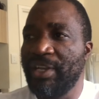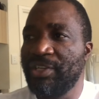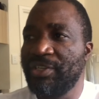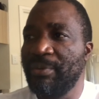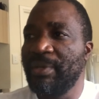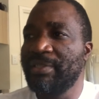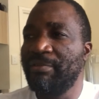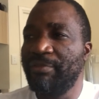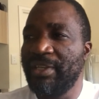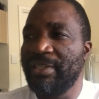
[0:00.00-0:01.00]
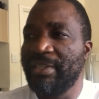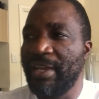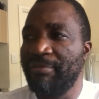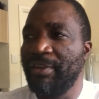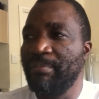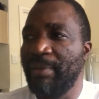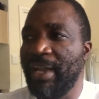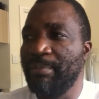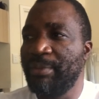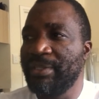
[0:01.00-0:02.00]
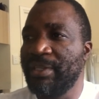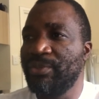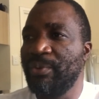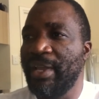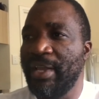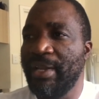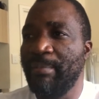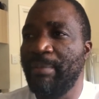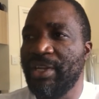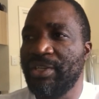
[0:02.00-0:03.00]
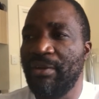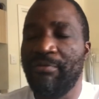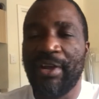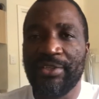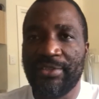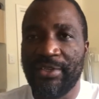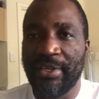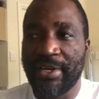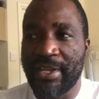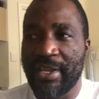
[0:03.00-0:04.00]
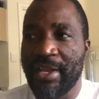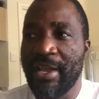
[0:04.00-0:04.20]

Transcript: She was the first deaf and blind person to earn a Bachelor of Arts degree.